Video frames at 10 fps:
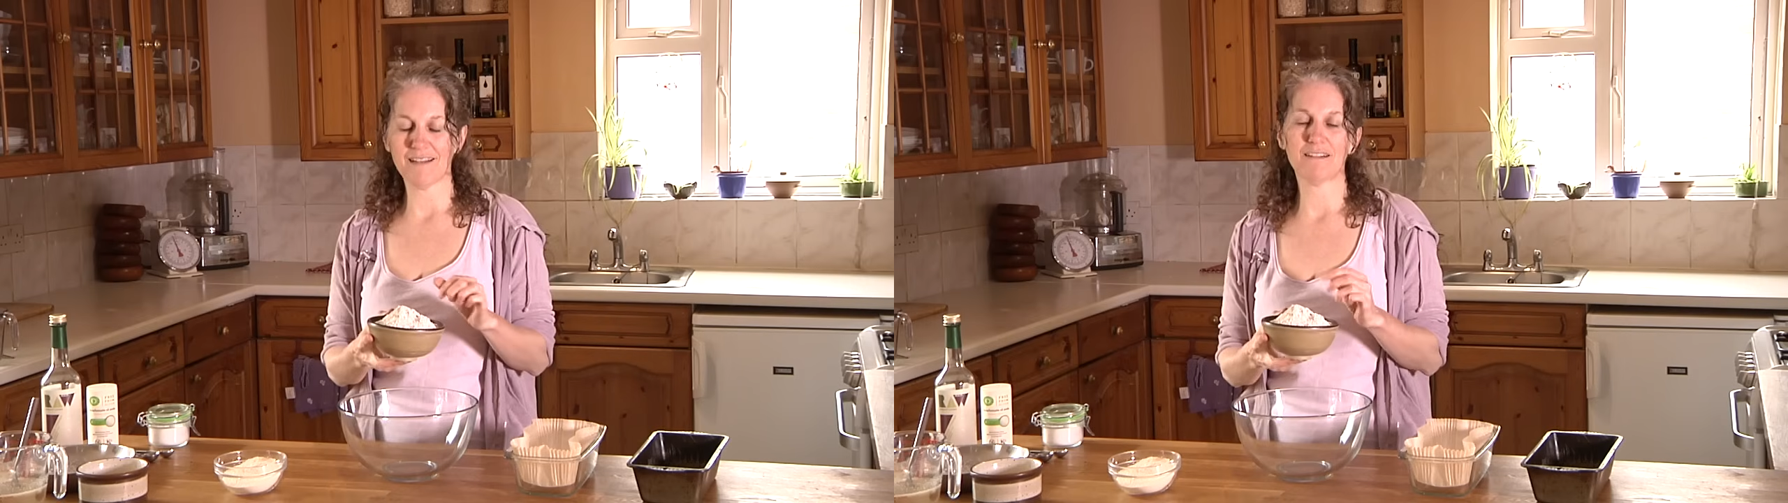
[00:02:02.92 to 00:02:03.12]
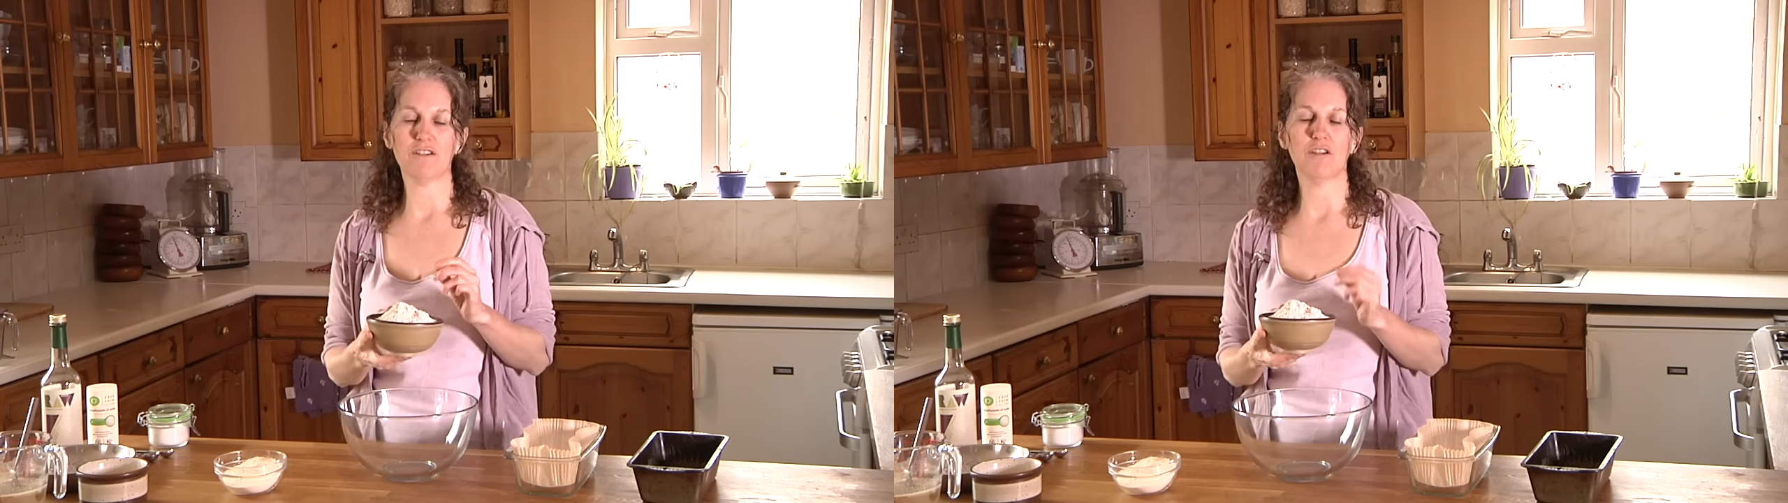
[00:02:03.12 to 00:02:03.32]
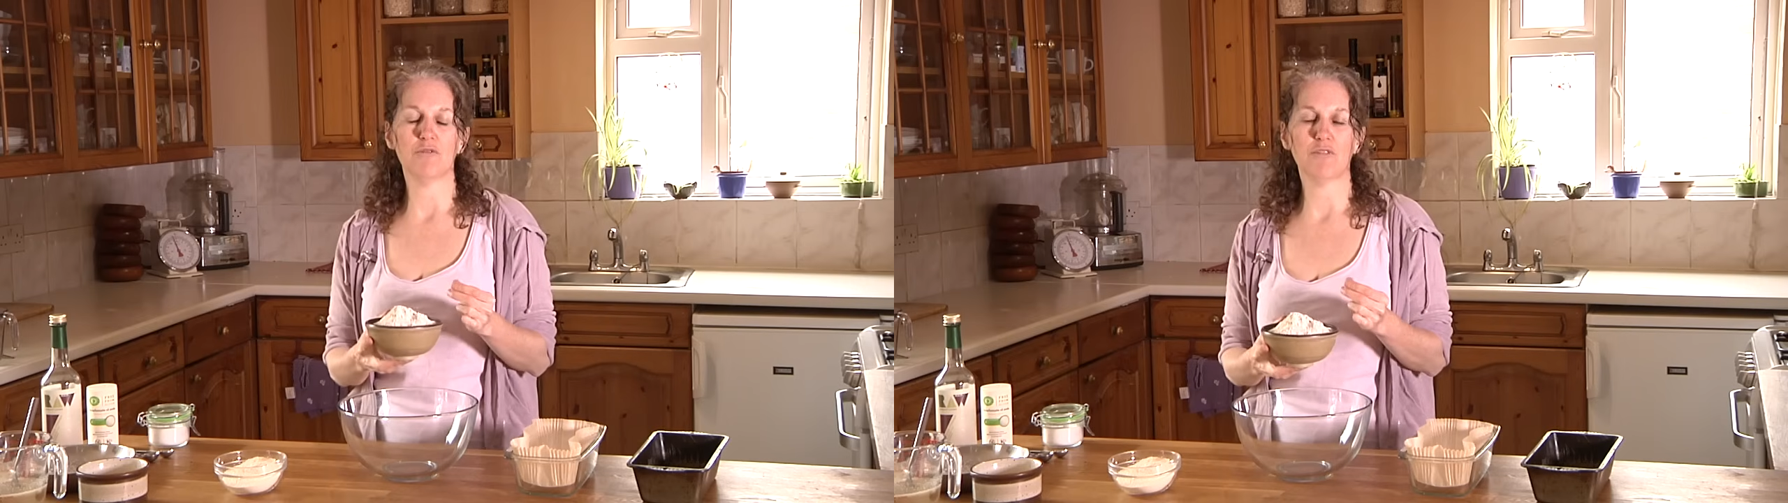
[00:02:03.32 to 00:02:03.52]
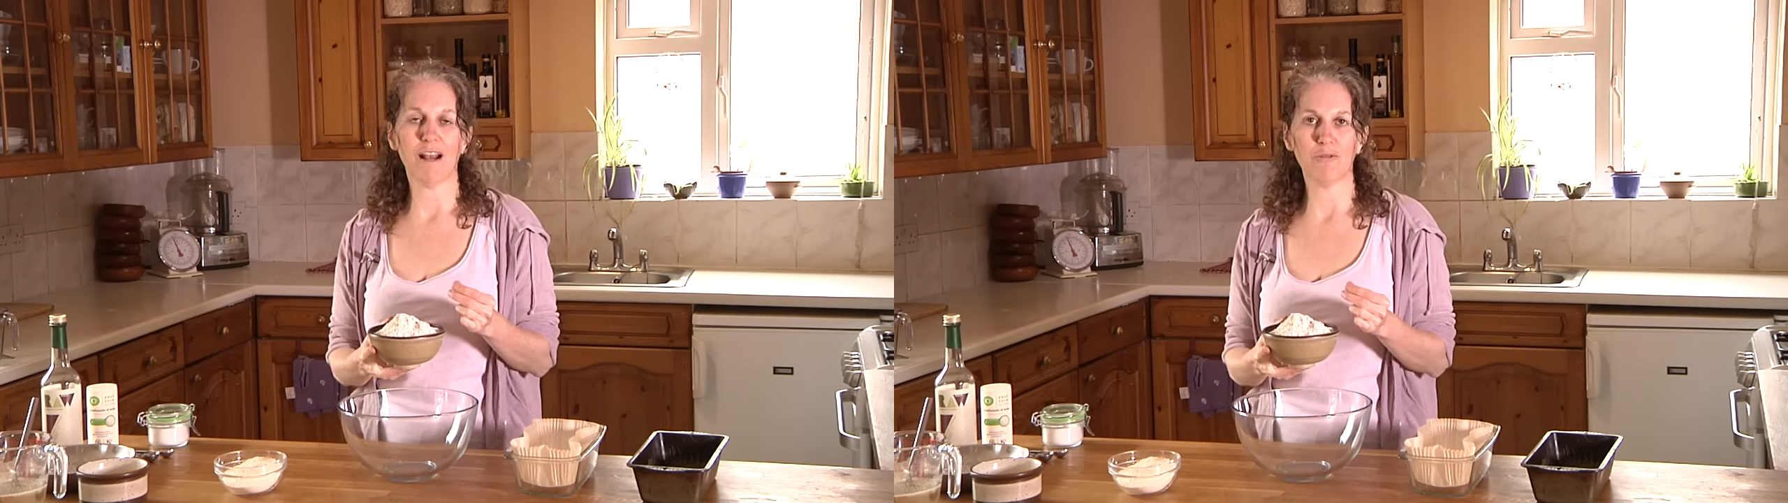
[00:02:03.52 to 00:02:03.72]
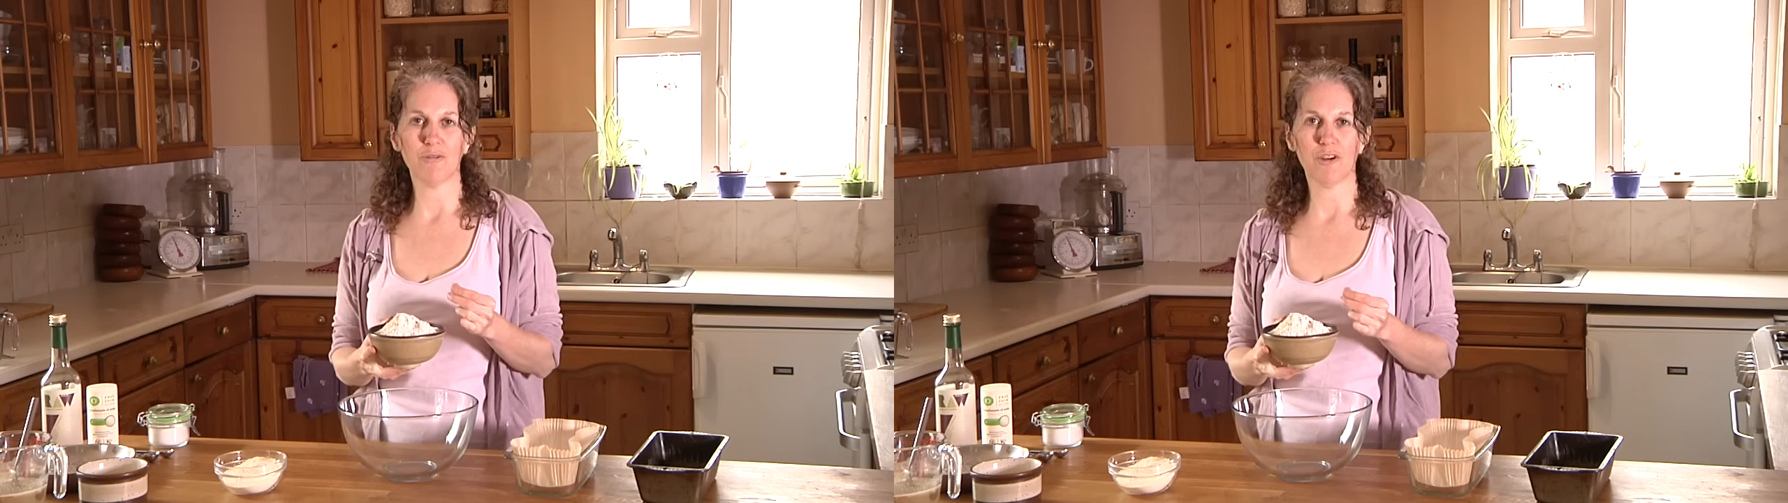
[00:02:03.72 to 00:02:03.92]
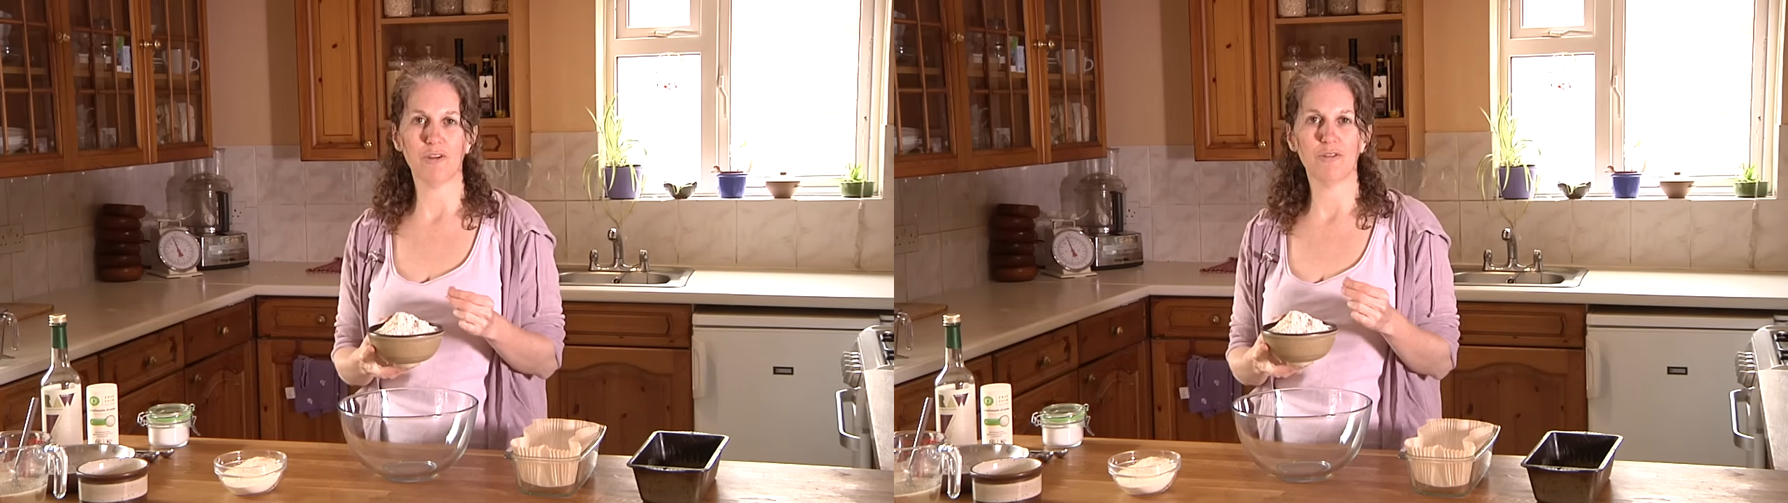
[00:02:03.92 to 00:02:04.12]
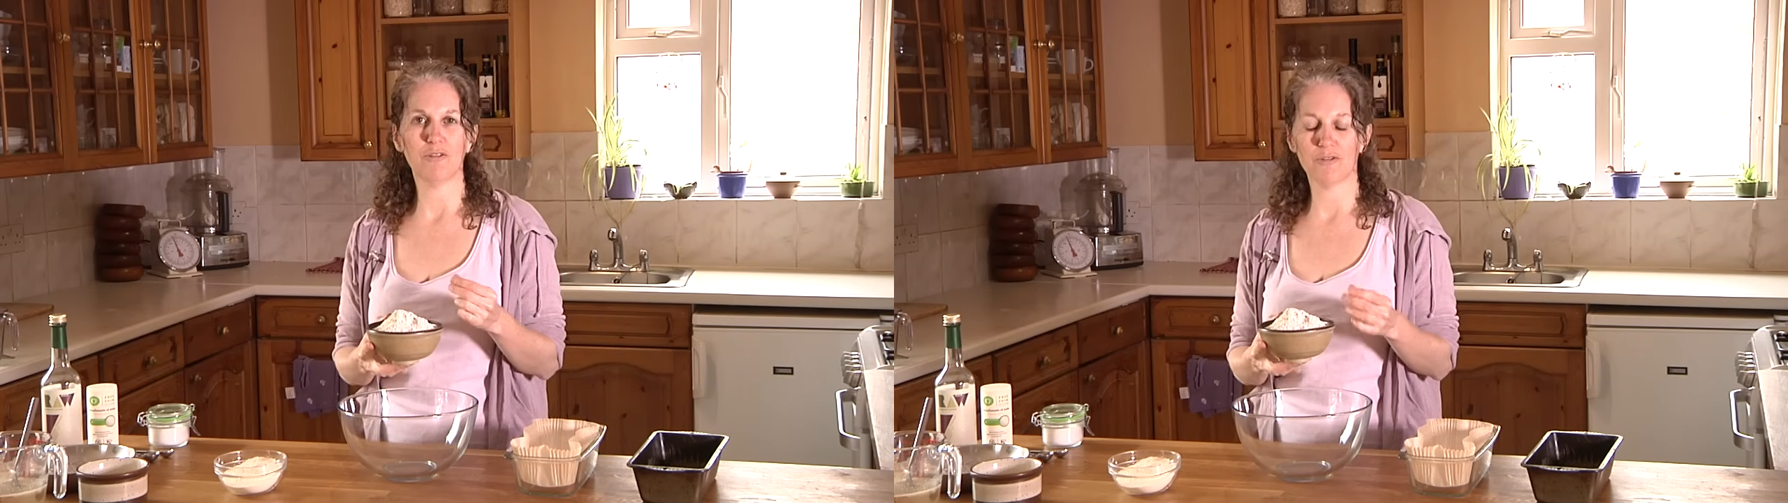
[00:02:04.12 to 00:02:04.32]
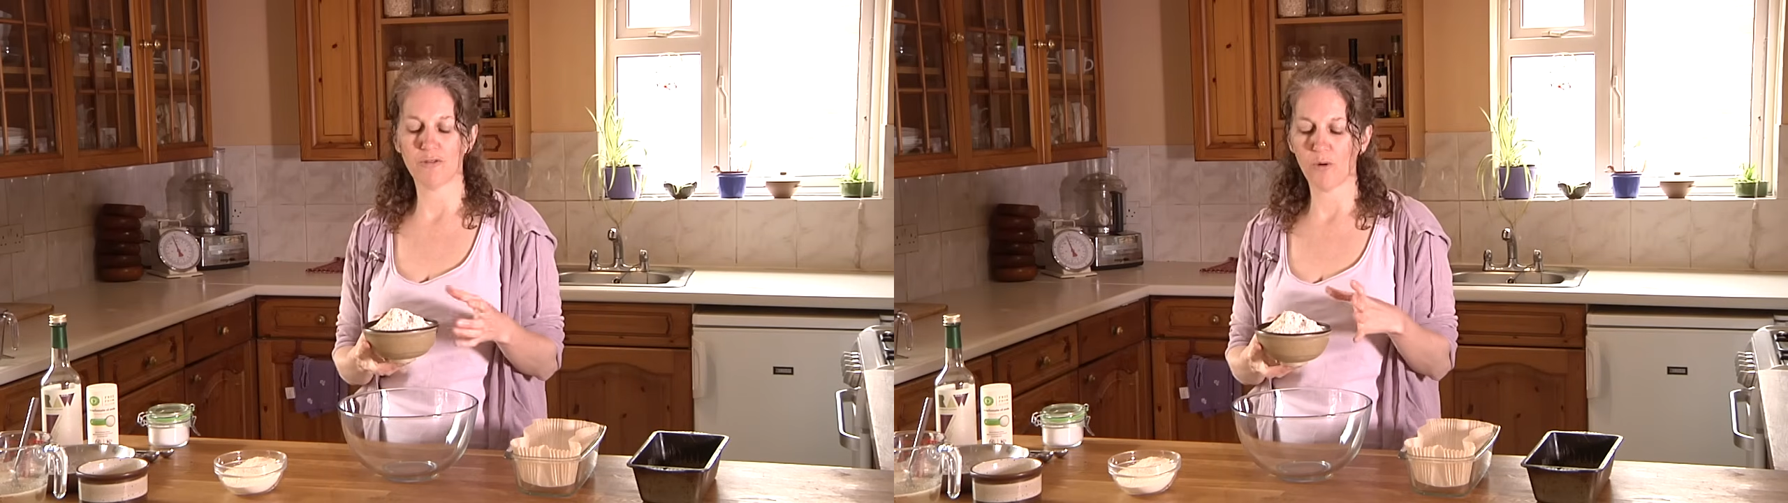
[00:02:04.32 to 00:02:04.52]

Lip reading: actually ground oats